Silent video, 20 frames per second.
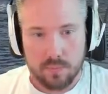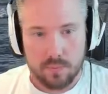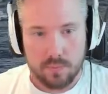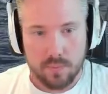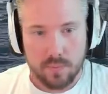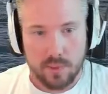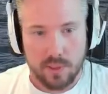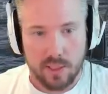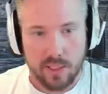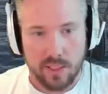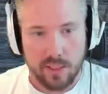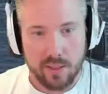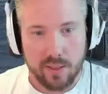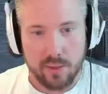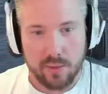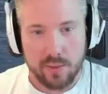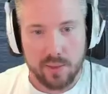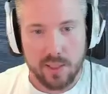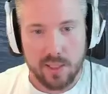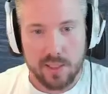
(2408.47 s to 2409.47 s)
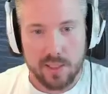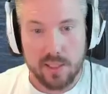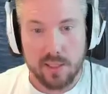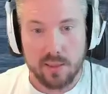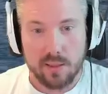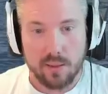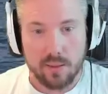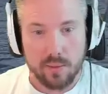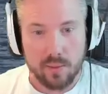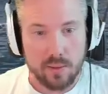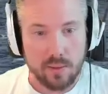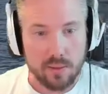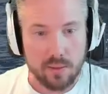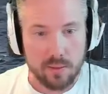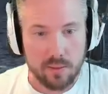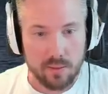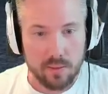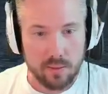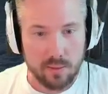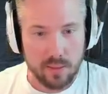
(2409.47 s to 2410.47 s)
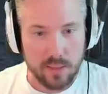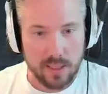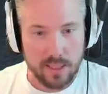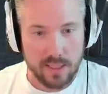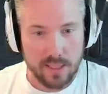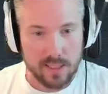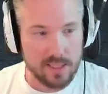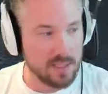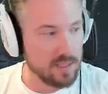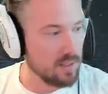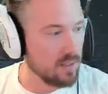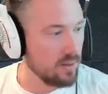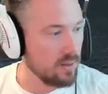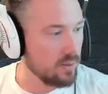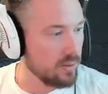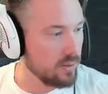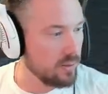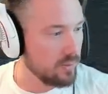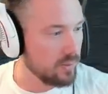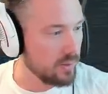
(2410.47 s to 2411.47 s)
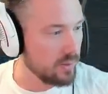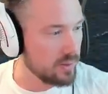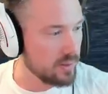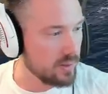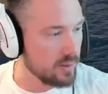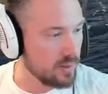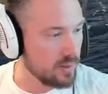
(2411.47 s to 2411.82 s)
yeah, no, it does sit lower. It does sit lower in the water.